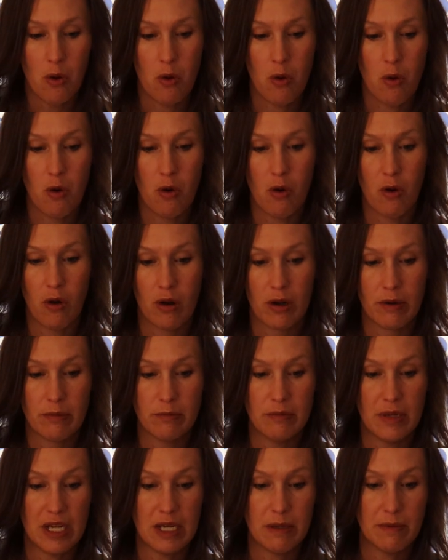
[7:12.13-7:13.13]
Or
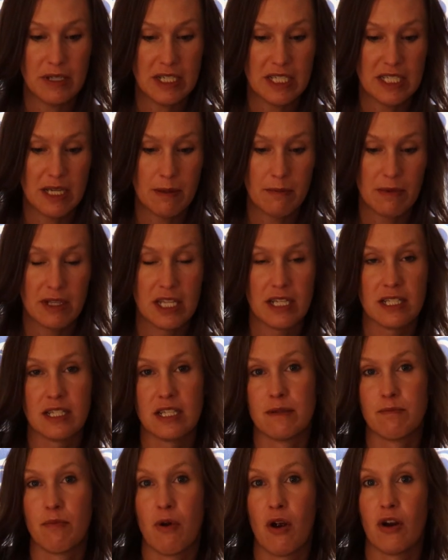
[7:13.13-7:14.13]
maybe some of this
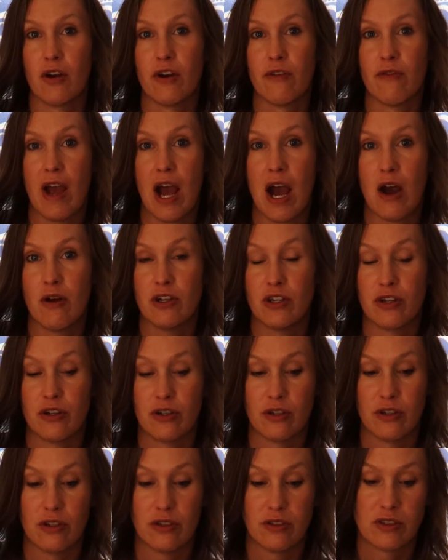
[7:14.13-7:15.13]
is part of how
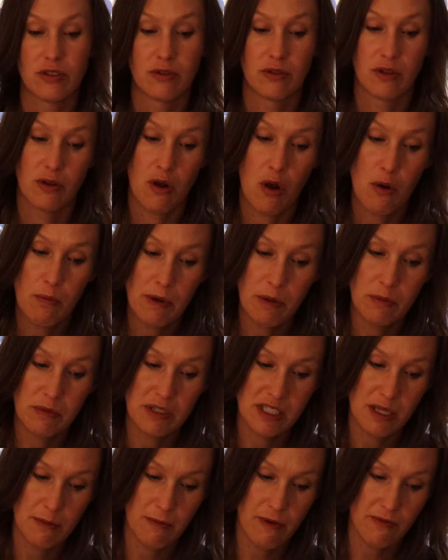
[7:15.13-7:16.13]
you're sort of coping
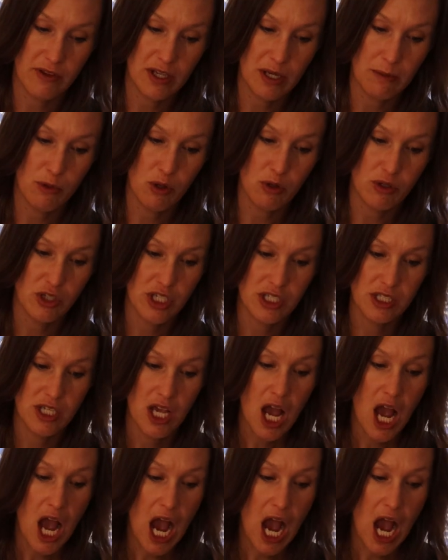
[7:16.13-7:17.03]
with some of the emotions.